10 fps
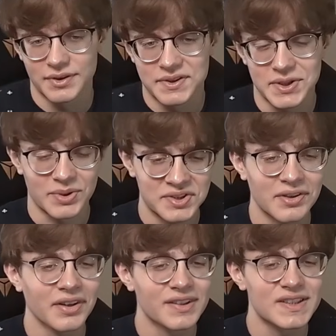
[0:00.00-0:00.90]
So we're
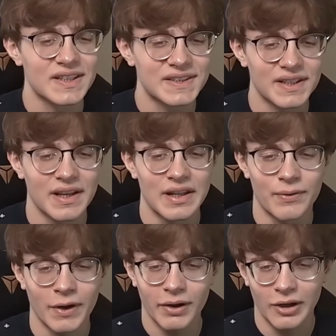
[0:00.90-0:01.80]
starting this list in a
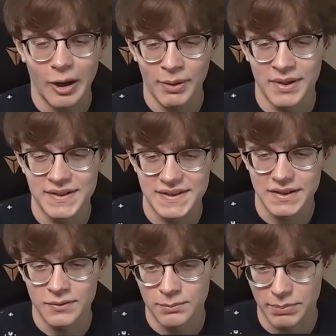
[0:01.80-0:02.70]
very
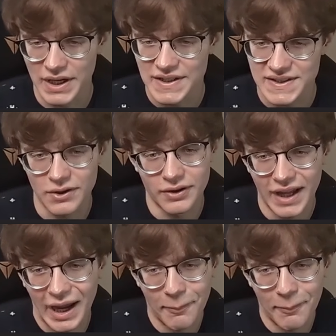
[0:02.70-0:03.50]
complimenting B tier game.